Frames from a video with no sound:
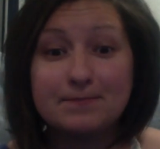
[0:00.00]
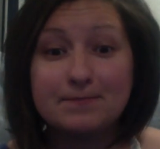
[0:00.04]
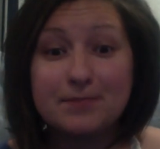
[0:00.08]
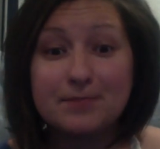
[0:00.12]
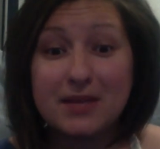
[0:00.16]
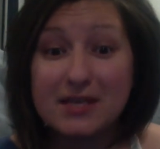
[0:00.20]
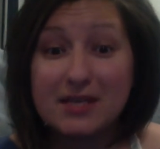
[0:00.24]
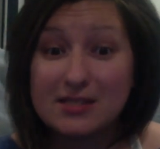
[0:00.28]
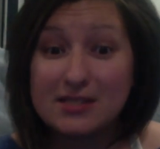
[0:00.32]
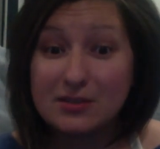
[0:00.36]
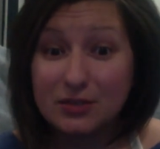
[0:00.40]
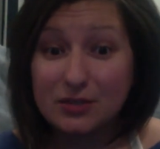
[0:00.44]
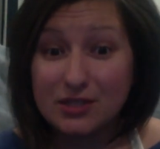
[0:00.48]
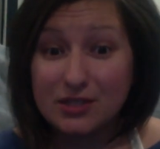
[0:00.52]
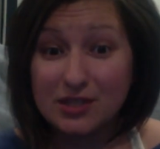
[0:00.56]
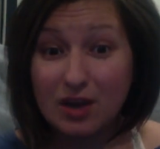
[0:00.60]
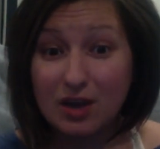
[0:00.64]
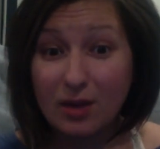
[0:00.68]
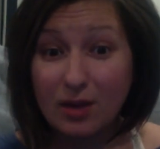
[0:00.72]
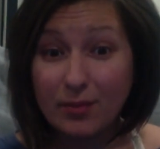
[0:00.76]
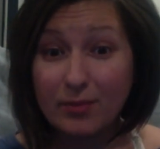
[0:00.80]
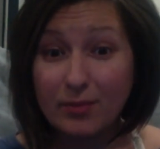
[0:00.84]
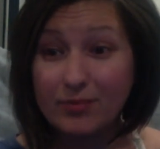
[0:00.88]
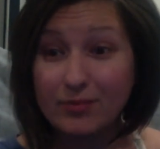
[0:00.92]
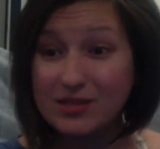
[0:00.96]
because there is a
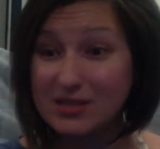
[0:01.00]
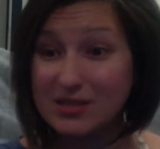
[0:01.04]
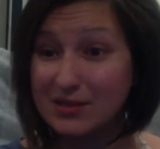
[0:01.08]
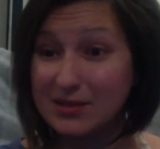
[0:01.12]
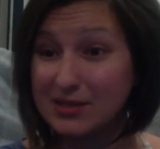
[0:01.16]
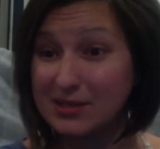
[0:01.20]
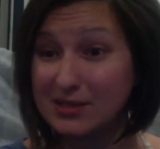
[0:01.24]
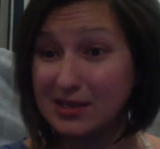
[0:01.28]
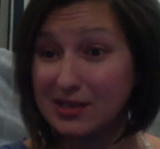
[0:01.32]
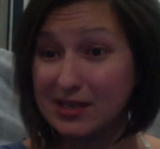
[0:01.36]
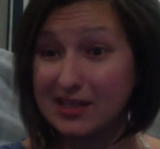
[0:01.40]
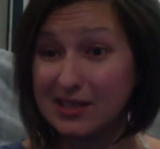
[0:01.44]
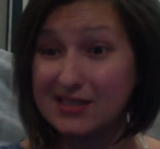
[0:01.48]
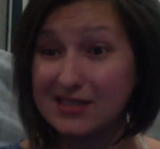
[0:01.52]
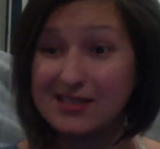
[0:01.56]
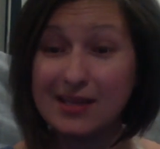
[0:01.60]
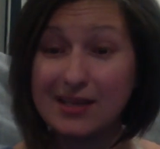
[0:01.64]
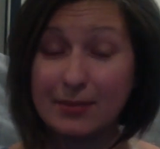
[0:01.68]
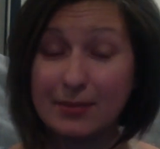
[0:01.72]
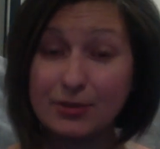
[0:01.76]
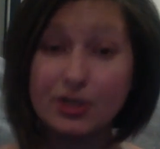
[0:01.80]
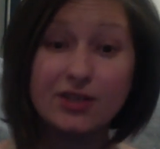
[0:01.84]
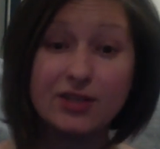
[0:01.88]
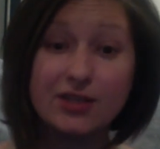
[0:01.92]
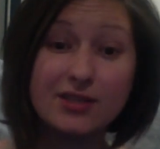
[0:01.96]
common
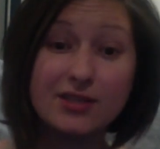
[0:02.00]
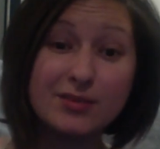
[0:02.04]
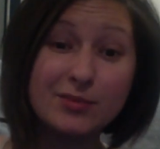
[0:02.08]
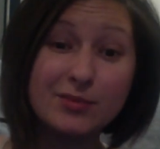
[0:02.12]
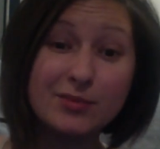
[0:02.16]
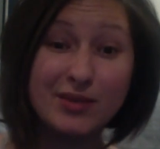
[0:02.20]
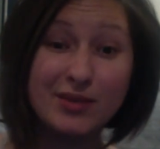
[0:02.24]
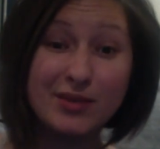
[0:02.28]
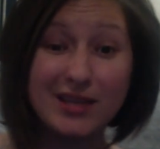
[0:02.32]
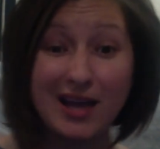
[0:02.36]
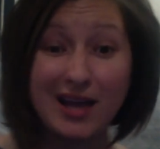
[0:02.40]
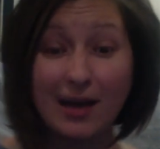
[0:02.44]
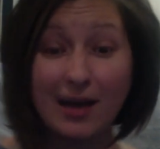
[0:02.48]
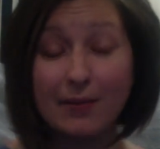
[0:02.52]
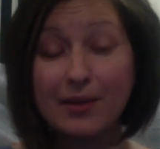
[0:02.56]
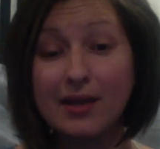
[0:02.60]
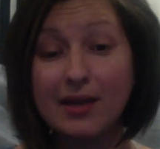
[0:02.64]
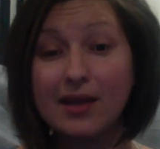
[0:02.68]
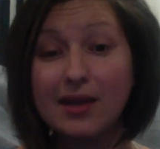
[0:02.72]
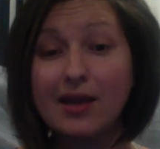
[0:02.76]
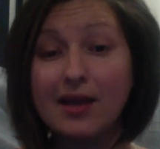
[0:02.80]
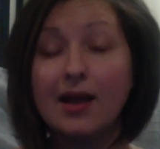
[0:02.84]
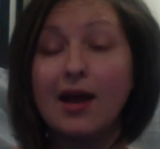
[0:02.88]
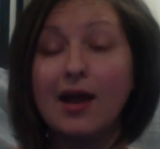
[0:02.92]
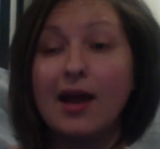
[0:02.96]
misconception is
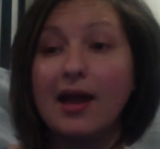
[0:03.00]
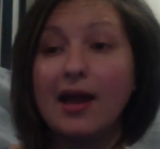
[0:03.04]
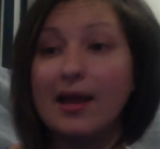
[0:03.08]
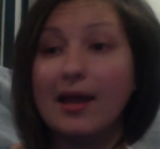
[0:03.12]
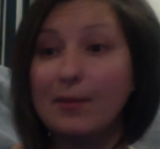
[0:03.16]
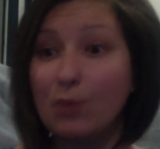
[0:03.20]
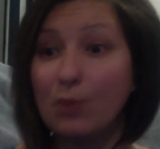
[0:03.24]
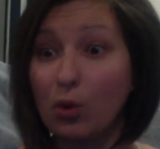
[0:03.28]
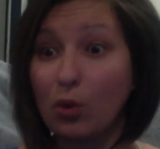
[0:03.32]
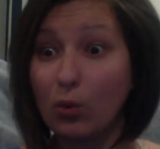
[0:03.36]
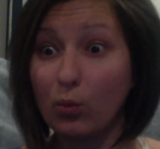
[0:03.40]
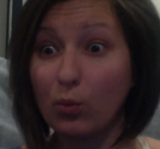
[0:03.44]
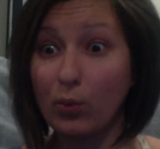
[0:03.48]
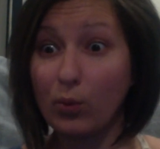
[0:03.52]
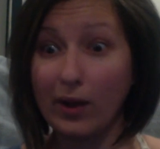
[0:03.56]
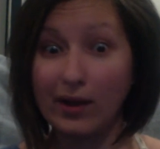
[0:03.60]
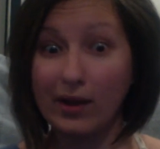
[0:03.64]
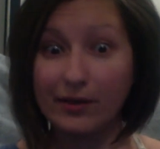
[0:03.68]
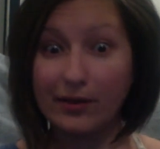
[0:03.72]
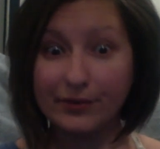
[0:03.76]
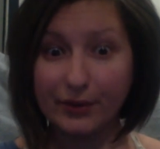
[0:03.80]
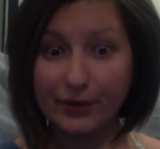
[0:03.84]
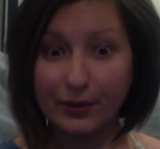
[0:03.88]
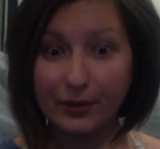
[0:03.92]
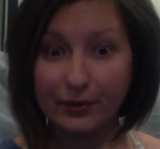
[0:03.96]
becoming a more
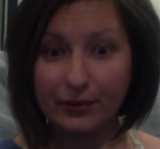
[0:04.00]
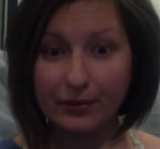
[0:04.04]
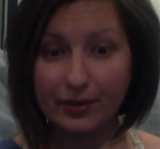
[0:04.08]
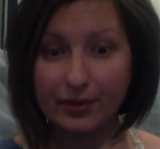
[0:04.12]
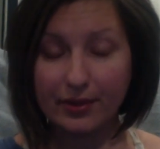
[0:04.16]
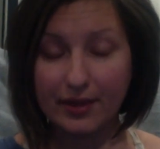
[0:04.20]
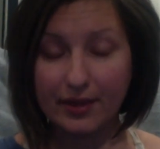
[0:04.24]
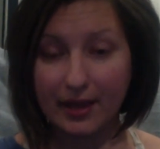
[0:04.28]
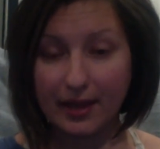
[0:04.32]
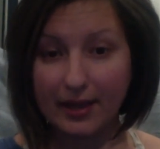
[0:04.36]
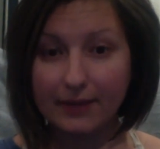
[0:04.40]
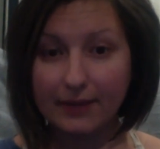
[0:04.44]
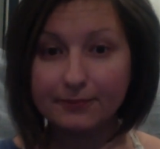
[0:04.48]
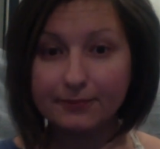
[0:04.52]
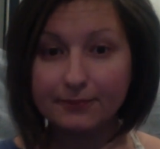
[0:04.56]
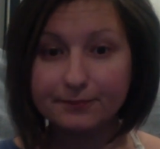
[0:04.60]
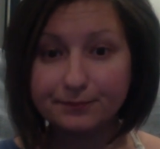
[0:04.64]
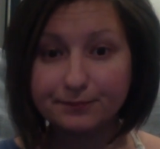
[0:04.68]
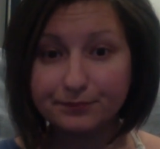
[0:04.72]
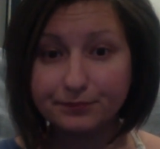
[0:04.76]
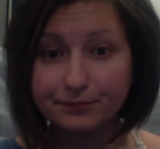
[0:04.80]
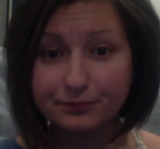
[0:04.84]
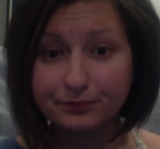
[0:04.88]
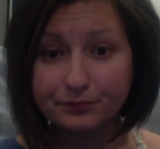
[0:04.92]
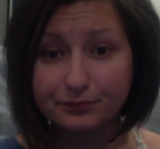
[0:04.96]
well-known thing
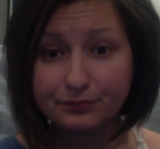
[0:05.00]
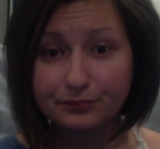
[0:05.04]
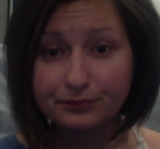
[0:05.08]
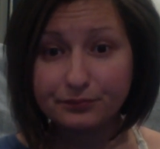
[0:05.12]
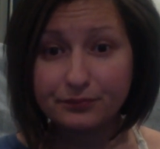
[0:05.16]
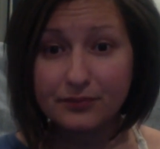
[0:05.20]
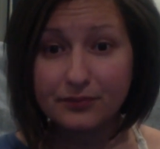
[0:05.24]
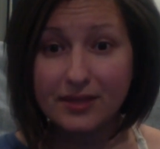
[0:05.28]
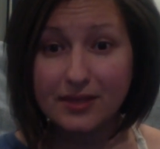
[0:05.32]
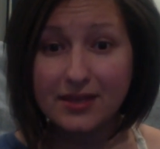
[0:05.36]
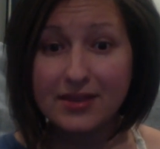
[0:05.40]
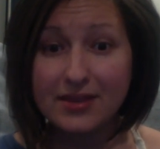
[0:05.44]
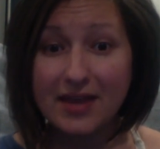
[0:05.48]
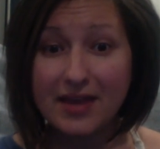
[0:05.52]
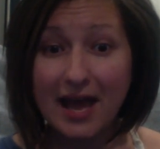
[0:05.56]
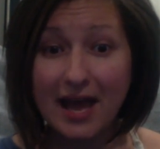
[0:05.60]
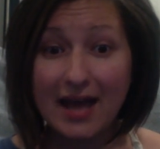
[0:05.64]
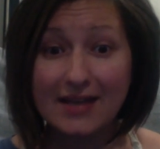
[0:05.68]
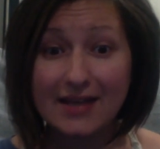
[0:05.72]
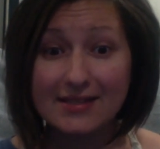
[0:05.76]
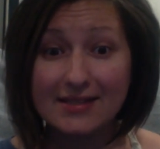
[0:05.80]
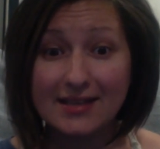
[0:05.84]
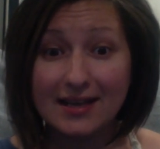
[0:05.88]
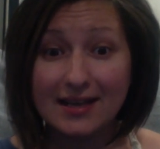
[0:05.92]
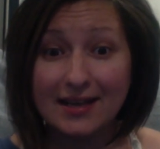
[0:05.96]

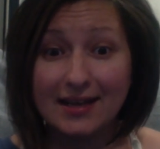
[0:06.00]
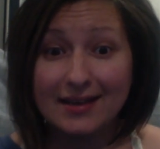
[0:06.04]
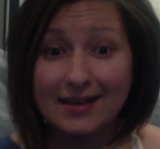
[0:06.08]
that,